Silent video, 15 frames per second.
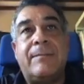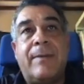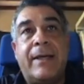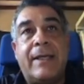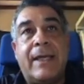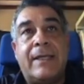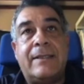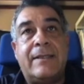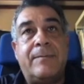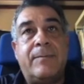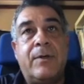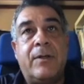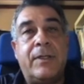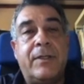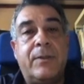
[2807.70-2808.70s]
by other
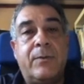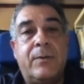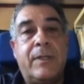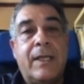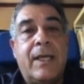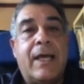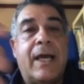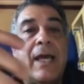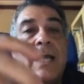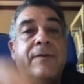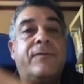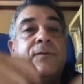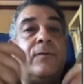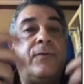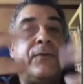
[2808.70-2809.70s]
molecule, I
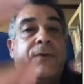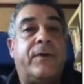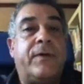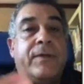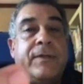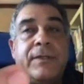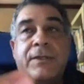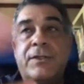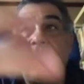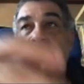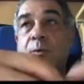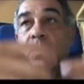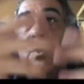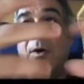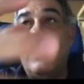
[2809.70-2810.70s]
have to furnish
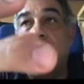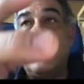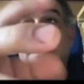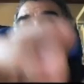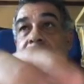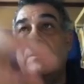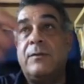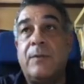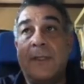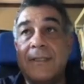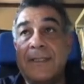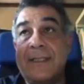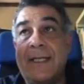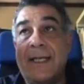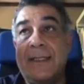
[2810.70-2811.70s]
work in order to
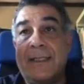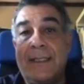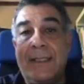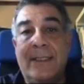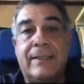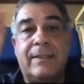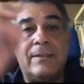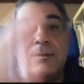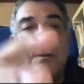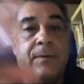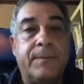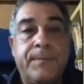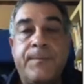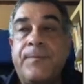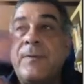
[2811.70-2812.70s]
extract it. So
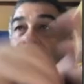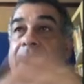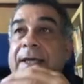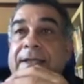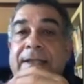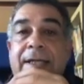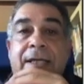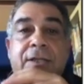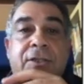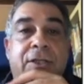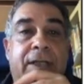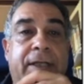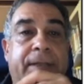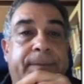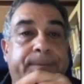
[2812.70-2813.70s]

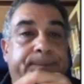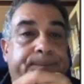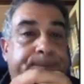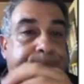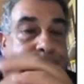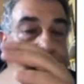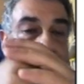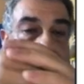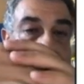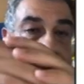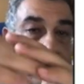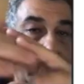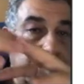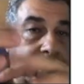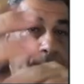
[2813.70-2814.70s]
essentially,
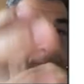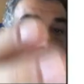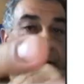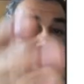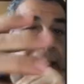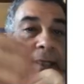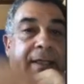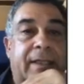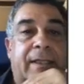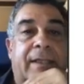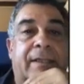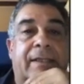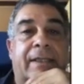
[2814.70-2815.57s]
I